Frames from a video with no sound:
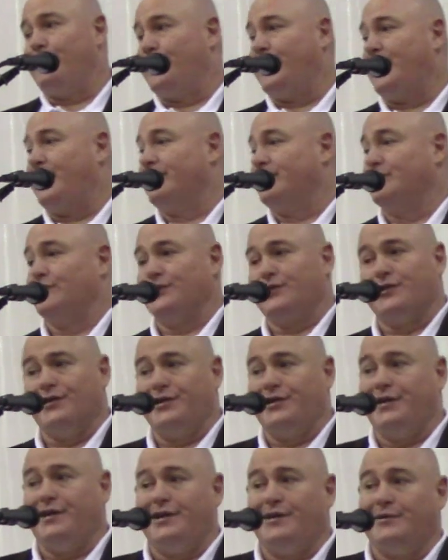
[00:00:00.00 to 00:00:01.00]
whatever,
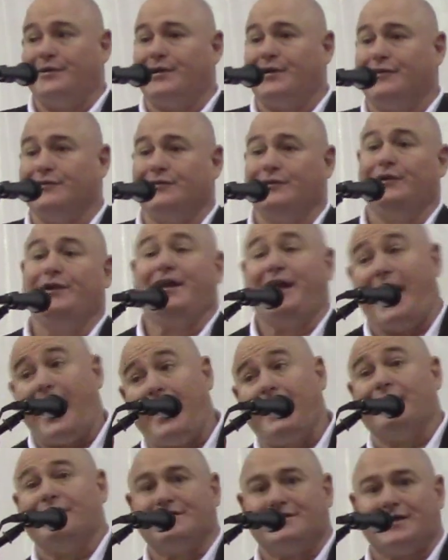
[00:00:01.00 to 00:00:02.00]
recruiting, whatever we
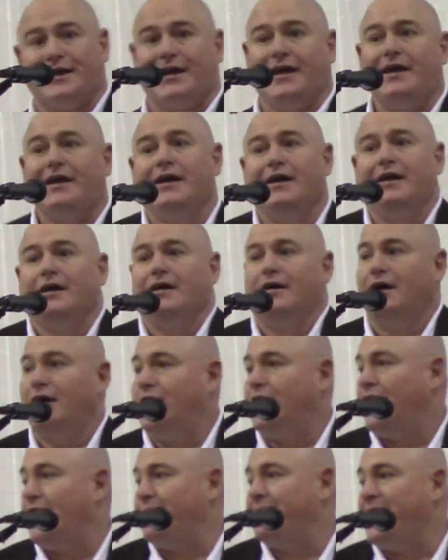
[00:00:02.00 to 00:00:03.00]
can say.
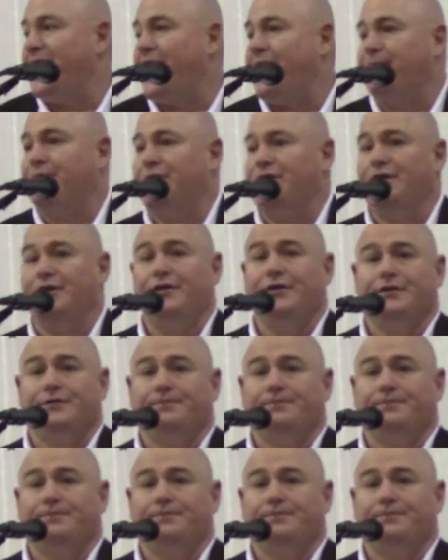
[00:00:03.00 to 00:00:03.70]
I'd be happy to do.